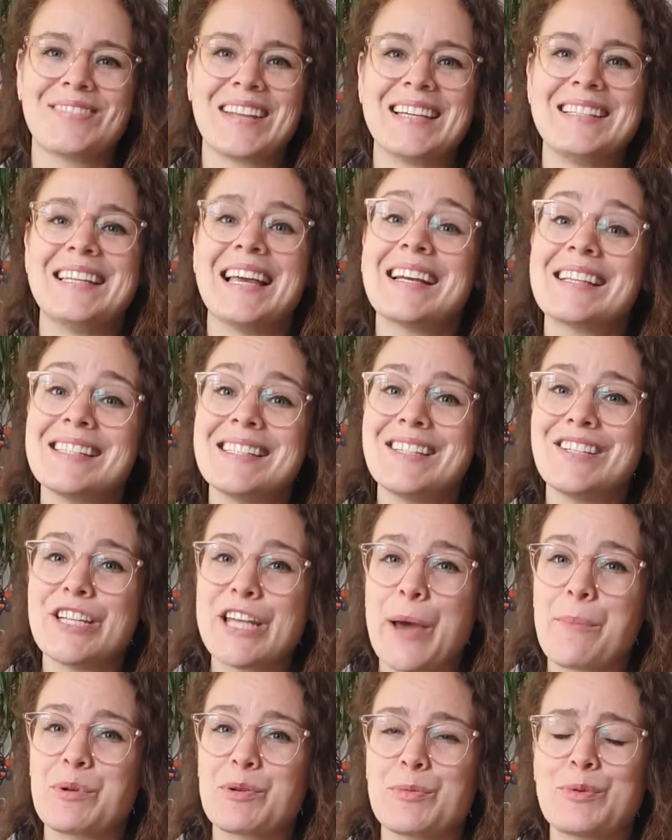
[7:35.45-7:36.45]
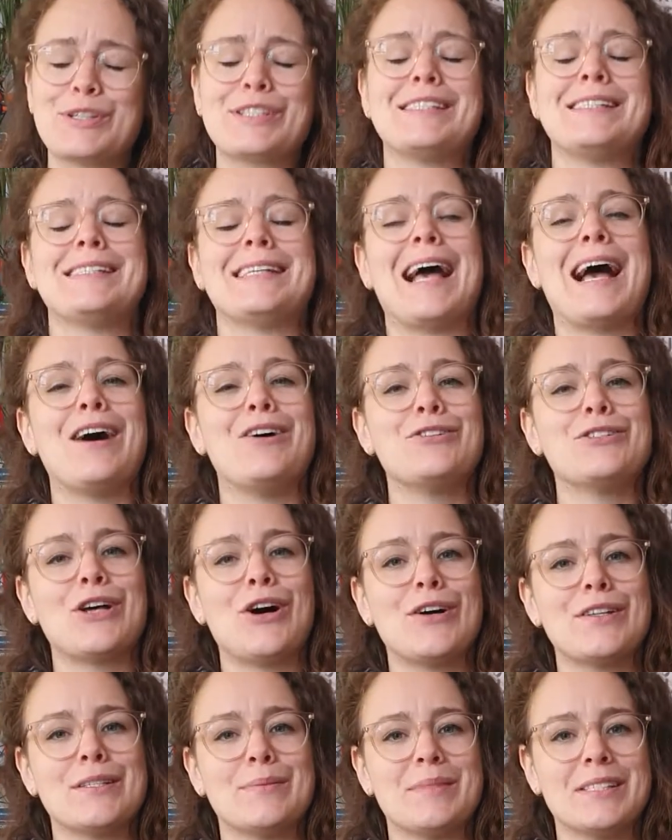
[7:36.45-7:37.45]
Next in chapter books is Al's
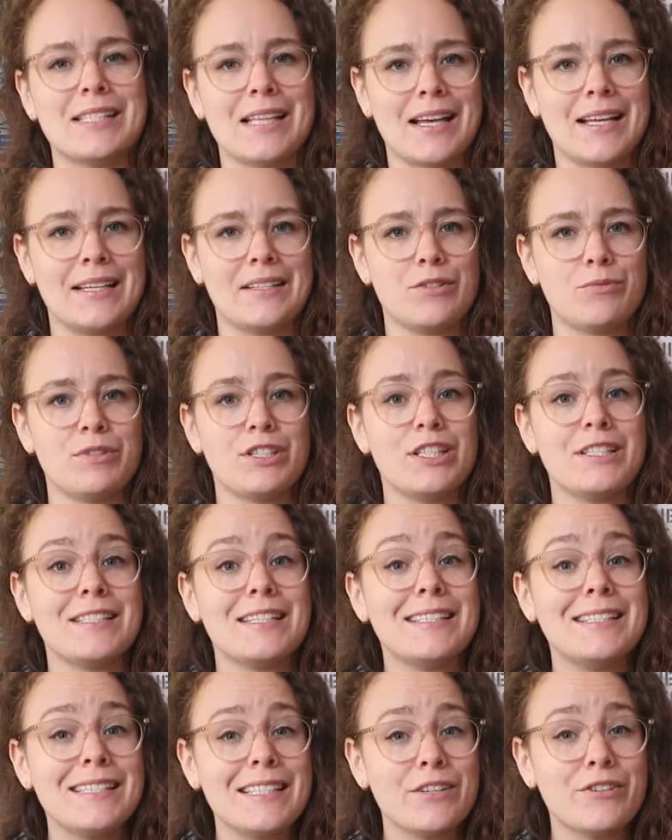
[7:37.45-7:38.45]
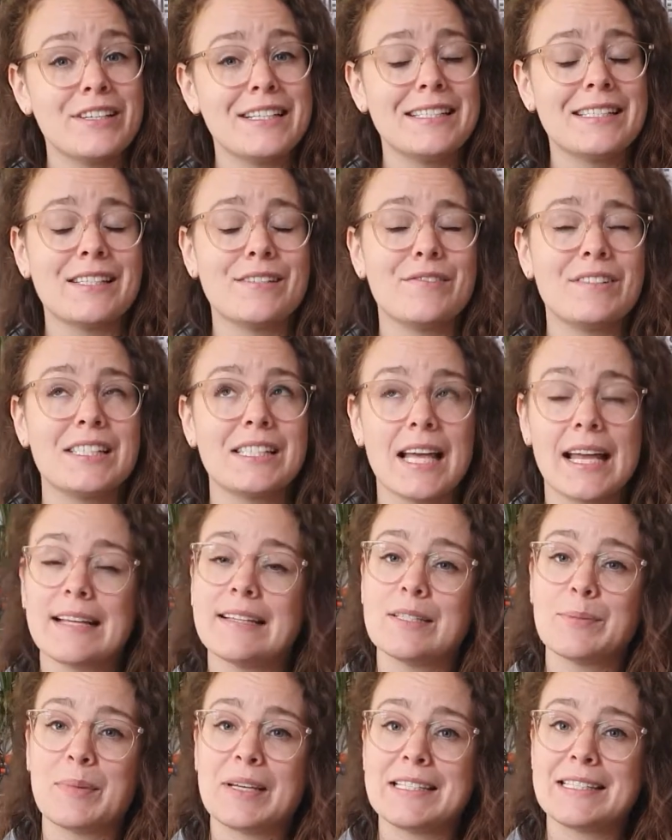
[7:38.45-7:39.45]
Awesome Science, which is a series of
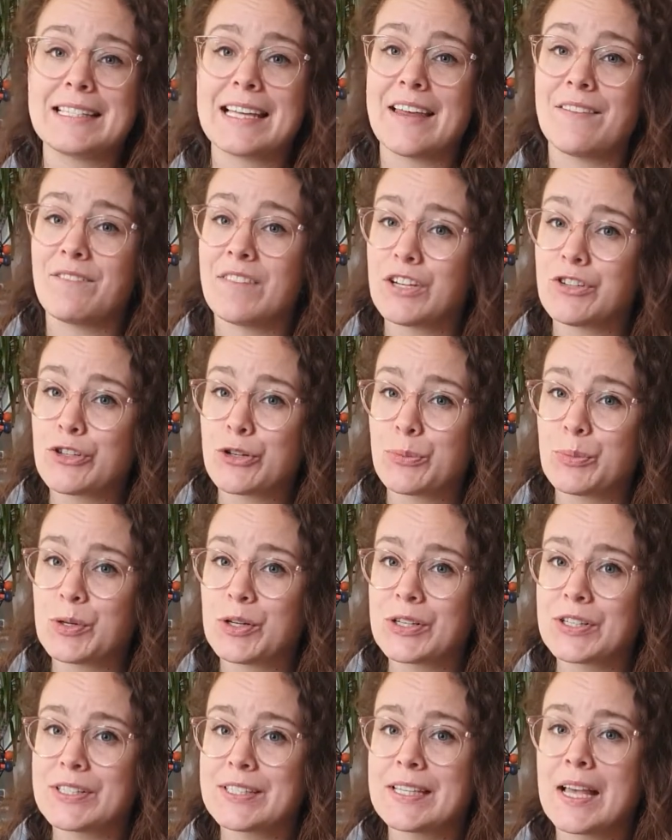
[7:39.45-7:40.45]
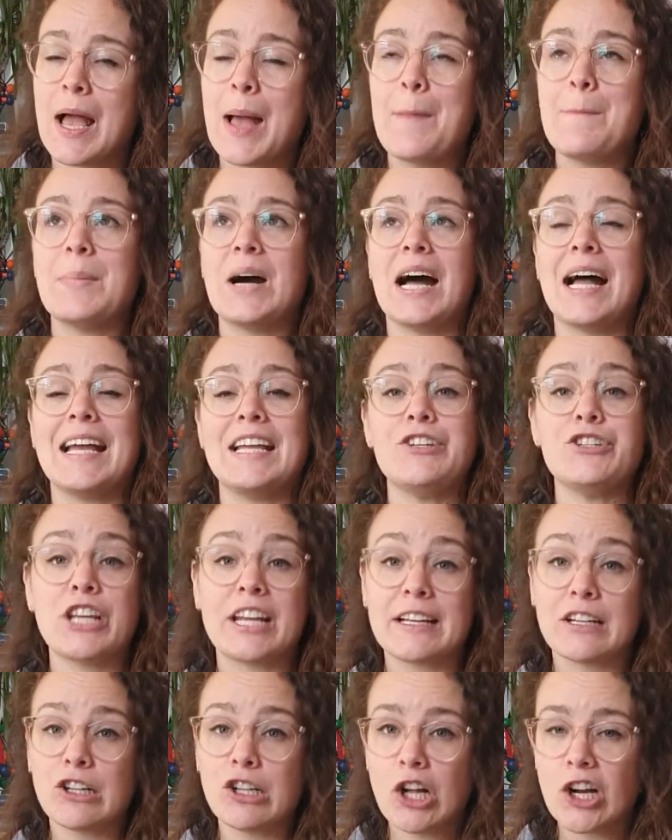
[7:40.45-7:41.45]
science-based adventure books by
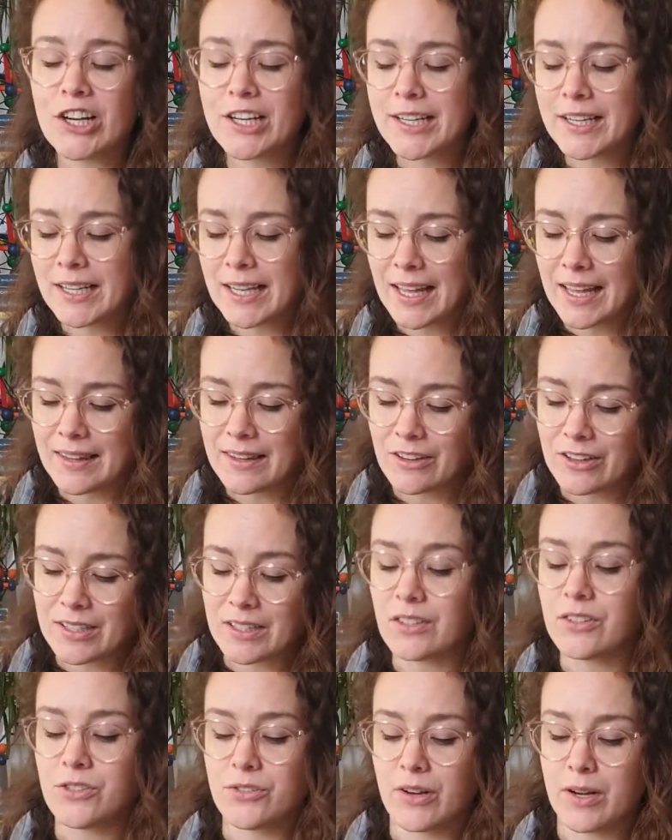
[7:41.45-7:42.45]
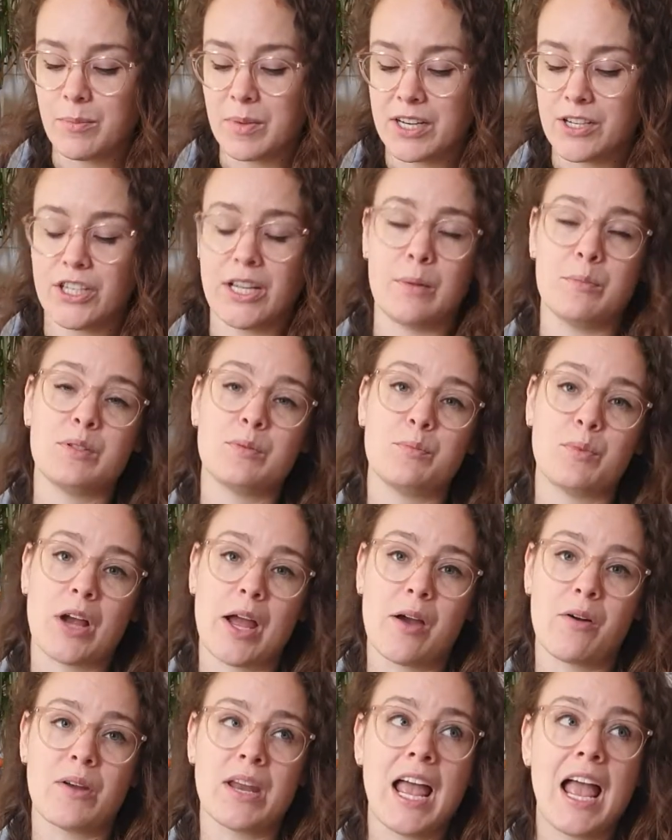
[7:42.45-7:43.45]
Jane Clark, and they're illustrated by James
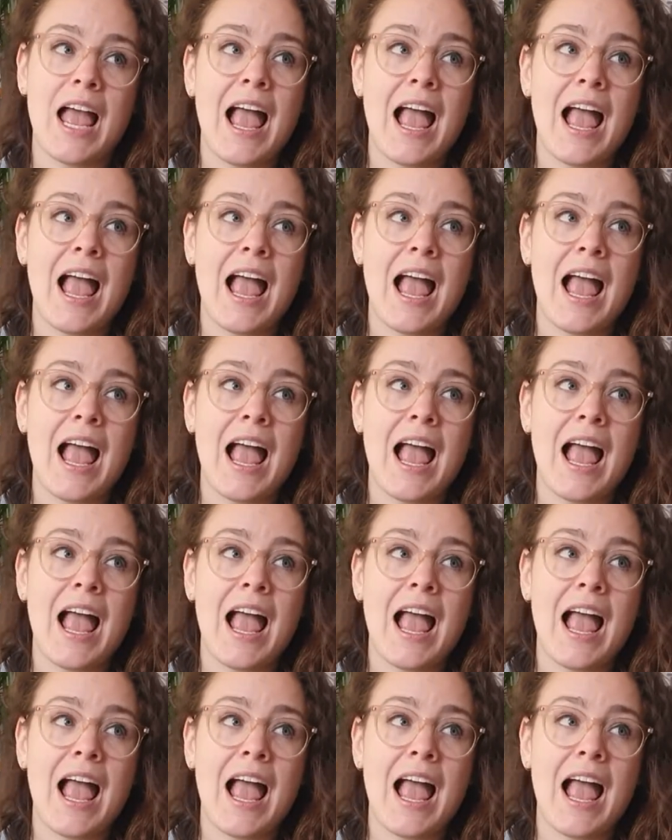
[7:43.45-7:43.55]
Brown.